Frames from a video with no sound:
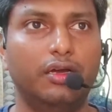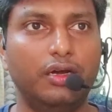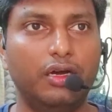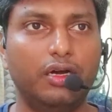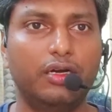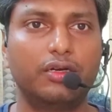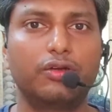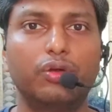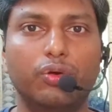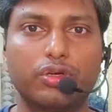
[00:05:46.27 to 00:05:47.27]

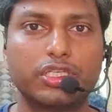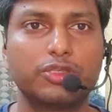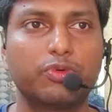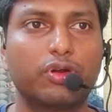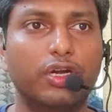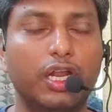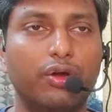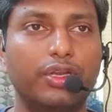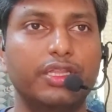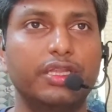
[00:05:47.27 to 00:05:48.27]
glucose is broken
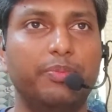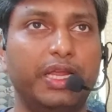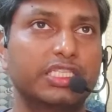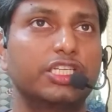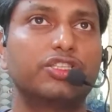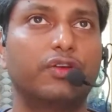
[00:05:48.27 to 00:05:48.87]
down in the presence